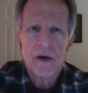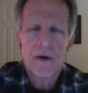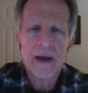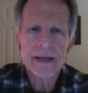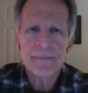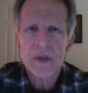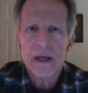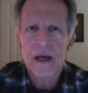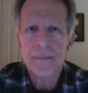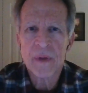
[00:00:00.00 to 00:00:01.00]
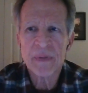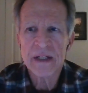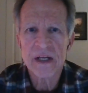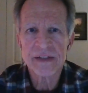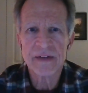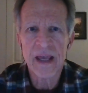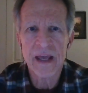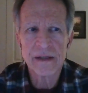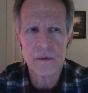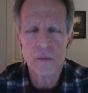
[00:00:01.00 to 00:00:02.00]
All right? Um, because
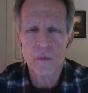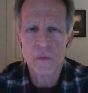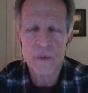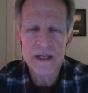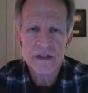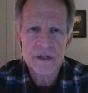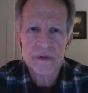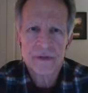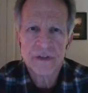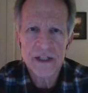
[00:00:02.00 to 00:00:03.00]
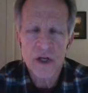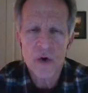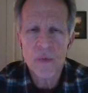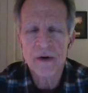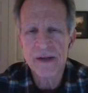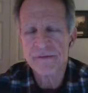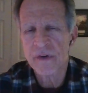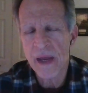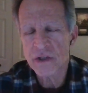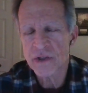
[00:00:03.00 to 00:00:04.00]
again, we intuitively know where
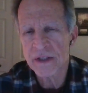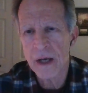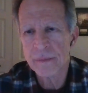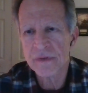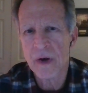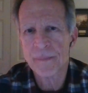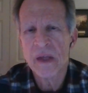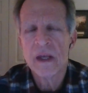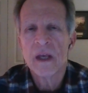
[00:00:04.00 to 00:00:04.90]
information comes from.